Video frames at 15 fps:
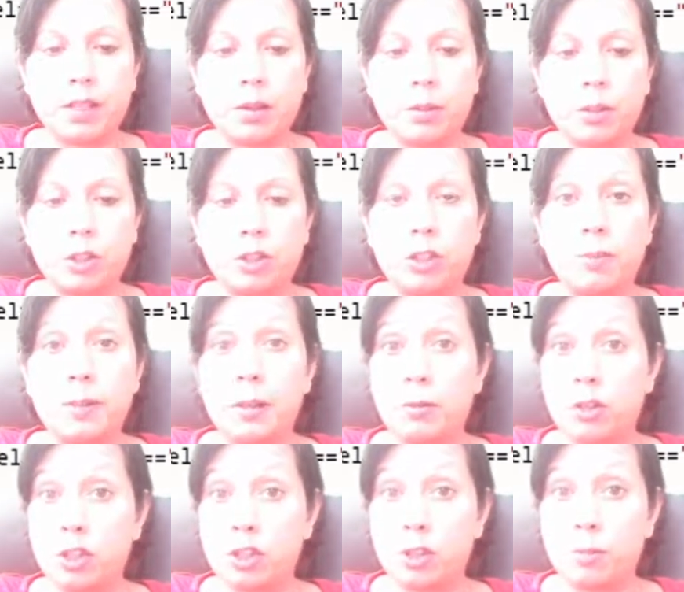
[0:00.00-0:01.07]
which you should be able
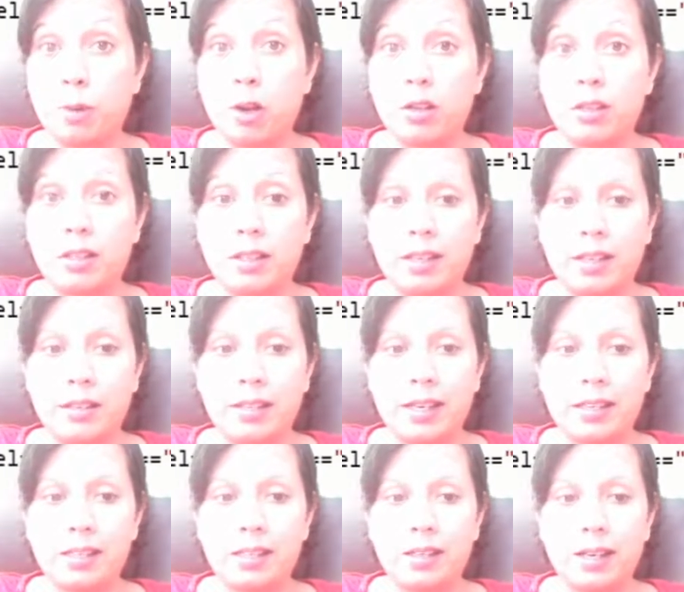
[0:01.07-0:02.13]
to spot in a
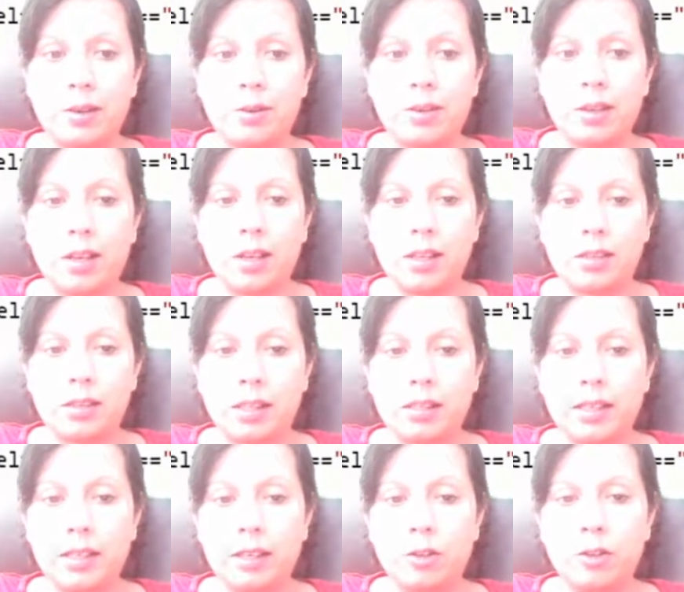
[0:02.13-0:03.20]
test now. So that's
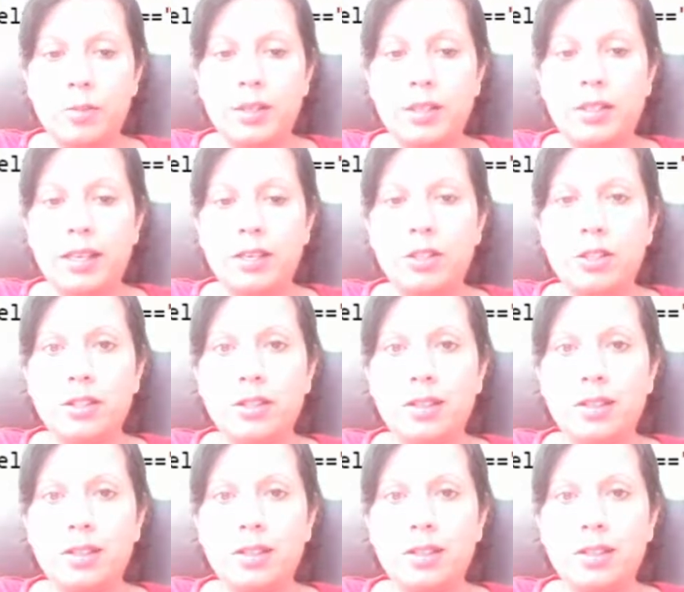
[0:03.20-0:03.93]
incrementation.